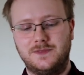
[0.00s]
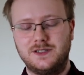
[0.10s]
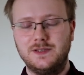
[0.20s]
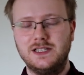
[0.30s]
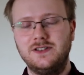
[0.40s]

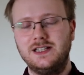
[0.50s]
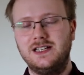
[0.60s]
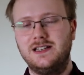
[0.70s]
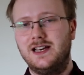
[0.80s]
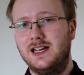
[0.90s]

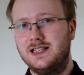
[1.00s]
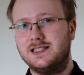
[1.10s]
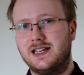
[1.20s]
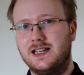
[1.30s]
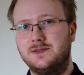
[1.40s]
Specifically, in
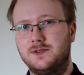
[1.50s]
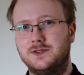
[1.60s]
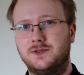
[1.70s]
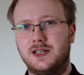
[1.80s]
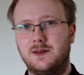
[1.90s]
this case, we're
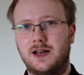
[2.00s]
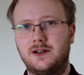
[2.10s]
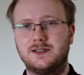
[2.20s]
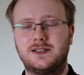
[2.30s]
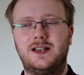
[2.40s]
talking
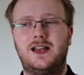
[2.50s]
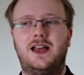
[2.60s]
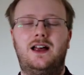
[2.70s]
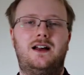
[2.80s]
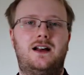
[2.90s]
about
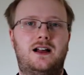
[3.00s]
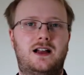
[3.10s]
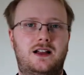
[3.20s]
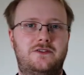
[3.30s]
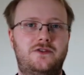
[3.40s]

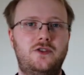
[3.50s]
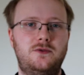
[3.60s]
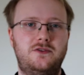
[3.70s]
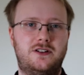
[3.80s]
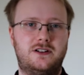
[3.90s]

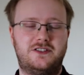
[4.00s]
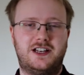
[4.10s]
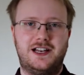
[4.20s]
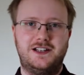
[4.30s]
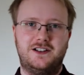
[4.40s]
formal
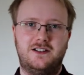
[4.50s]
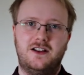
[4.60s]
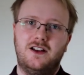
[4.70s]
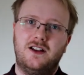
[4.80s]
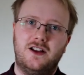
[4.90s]
verification
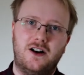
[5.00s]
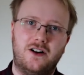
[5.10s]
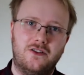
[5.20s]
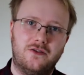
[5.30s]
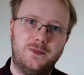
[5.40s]

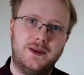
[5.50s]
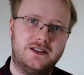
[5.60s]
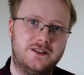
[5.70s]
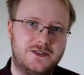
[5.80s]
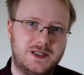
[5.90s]
of
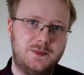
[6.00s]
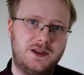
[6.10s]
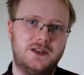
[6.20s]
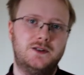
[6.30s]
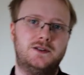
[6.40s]
bits of
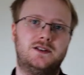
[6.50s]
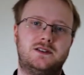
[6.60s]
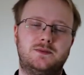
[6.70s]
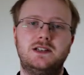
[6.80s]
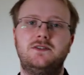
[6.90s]
CPUs,
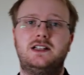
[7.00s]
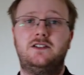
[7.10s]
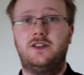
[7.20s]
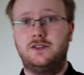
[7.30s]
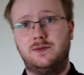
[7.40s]
specifically
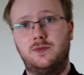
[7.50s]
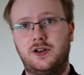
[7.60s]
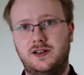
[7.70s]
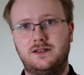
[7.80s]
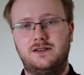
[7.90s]
floating point